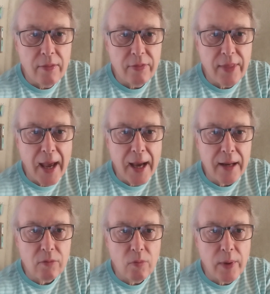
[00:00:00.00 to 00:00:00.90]

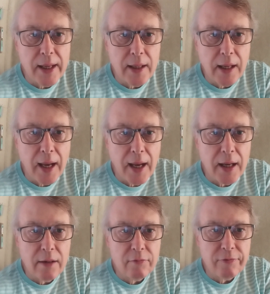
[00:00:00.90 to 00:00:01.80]
that we
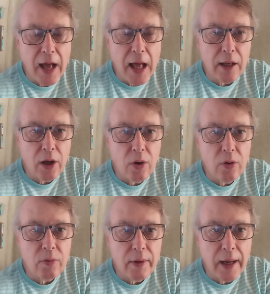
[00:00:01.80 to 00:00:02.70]
can
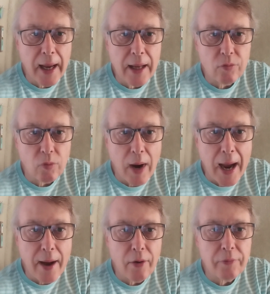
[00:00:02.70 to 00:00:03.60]
follow and
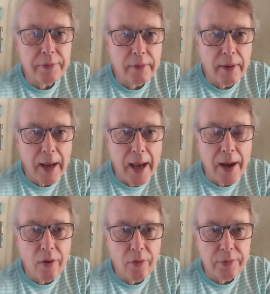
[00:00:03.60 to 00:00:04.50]
route
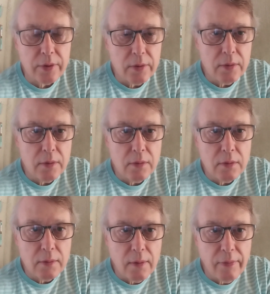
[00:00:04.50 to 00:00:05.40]
out
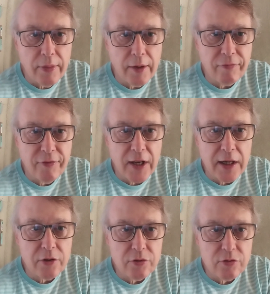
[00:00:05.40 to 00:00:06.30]
the
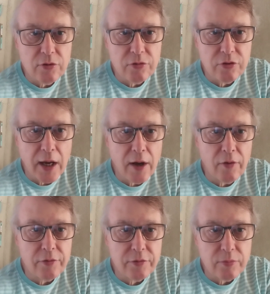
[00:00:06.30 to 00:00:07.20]
finished
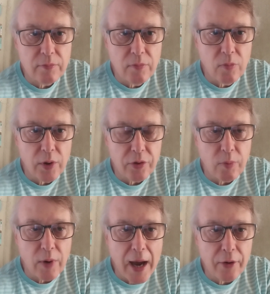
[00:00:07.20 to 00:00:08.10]
shelves with a
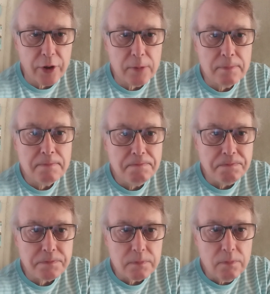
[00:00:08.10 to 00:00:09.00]
router,
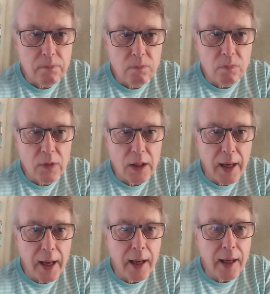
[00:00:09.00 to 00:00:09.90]

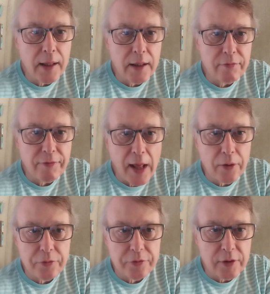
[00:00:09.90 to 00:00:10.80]
and it follows the